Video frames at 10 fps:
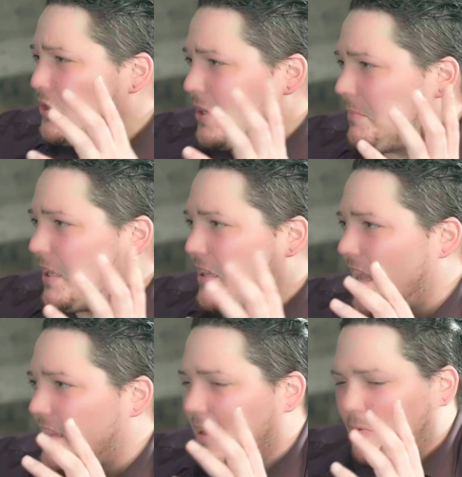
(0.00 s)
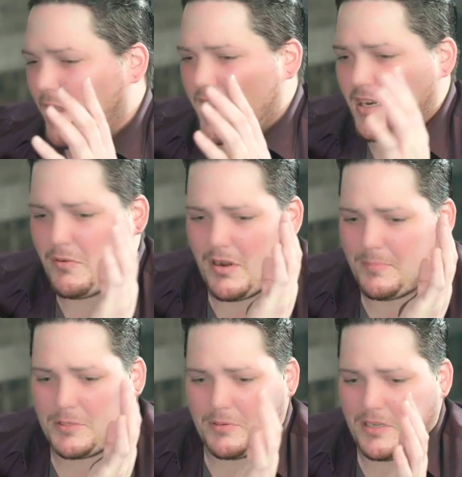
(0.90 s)
something like that, that weigh anywhere
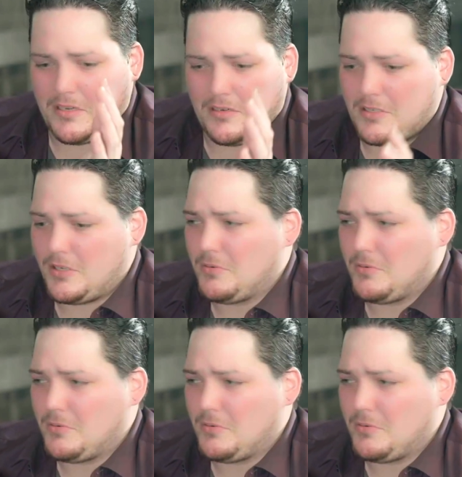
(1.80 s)
between 2